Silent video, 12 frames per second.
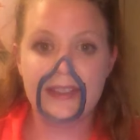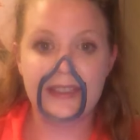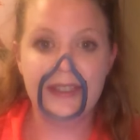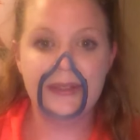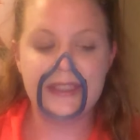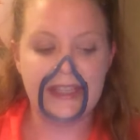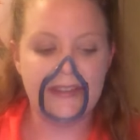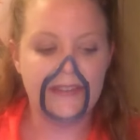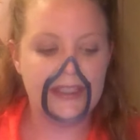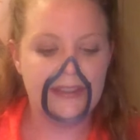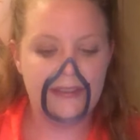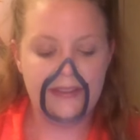Nose
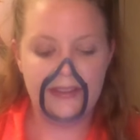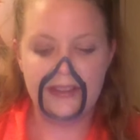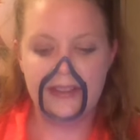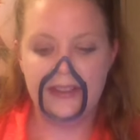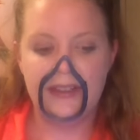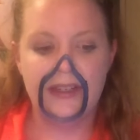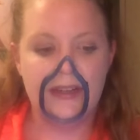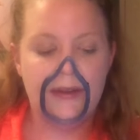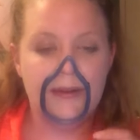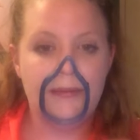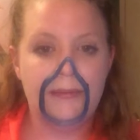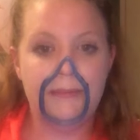saver,
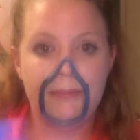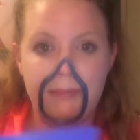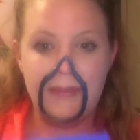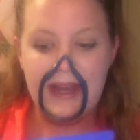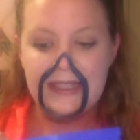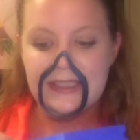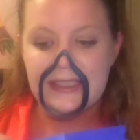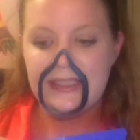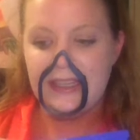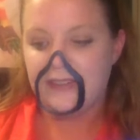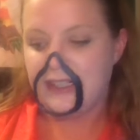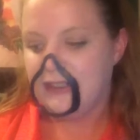mask
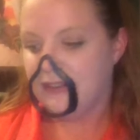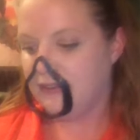saver,